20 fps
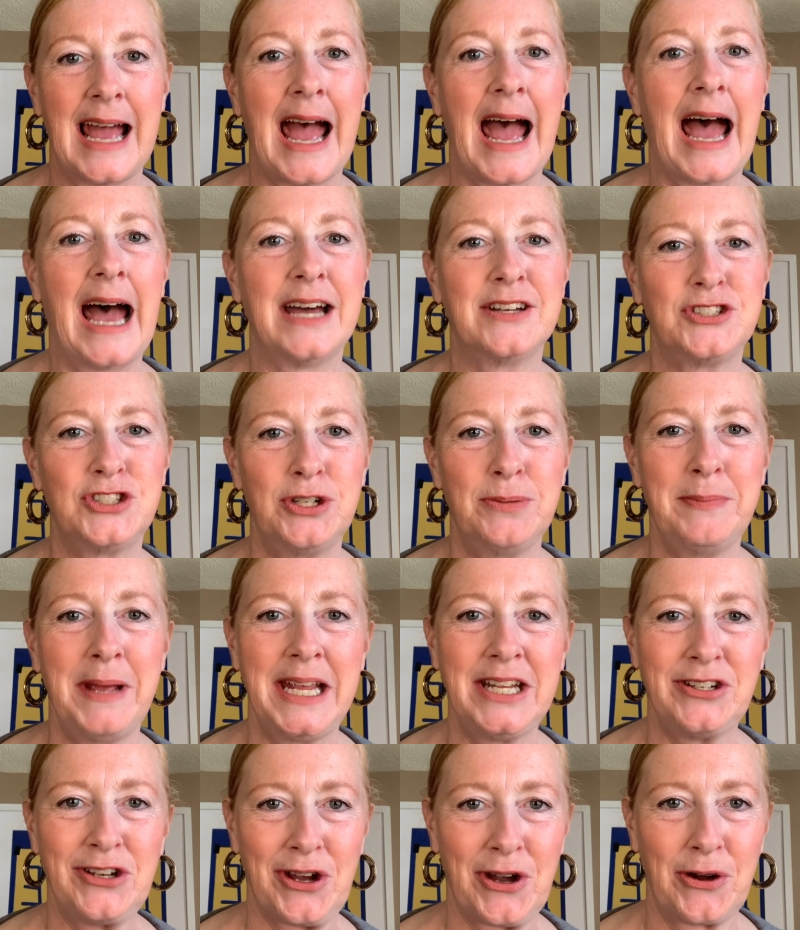As you may
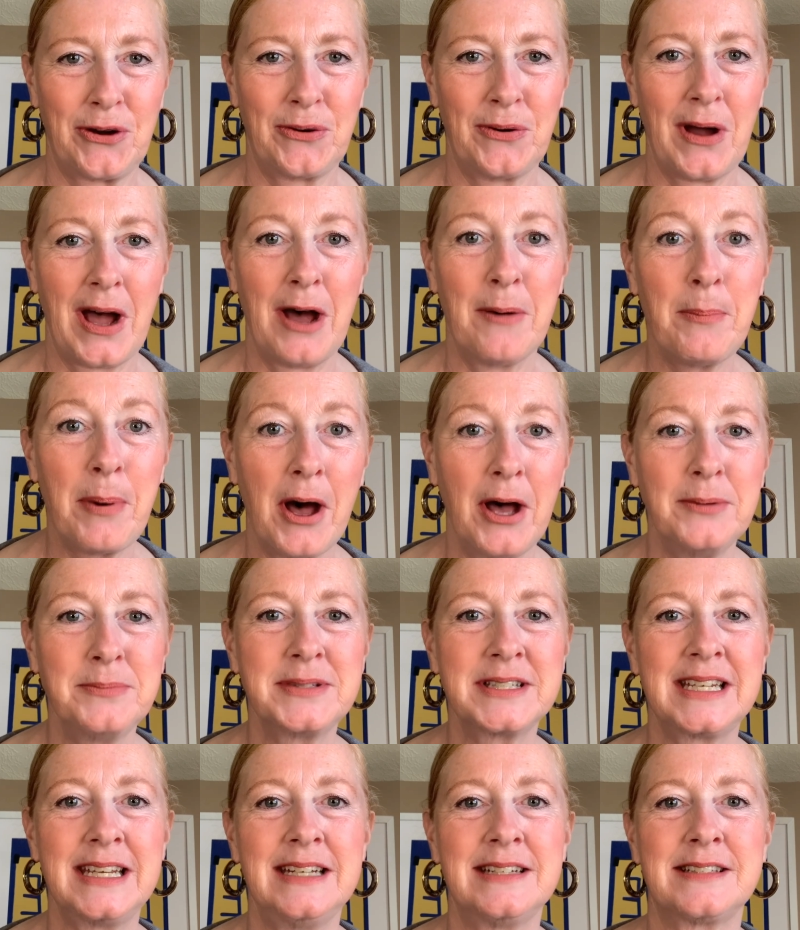know, a
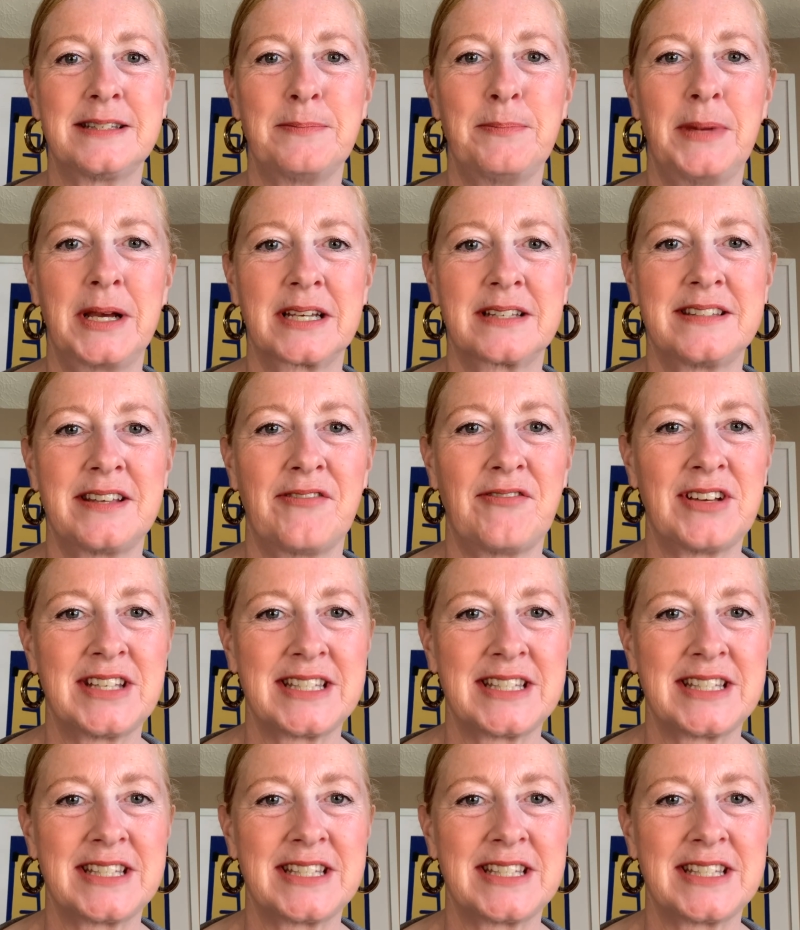Pomsky is a mix of a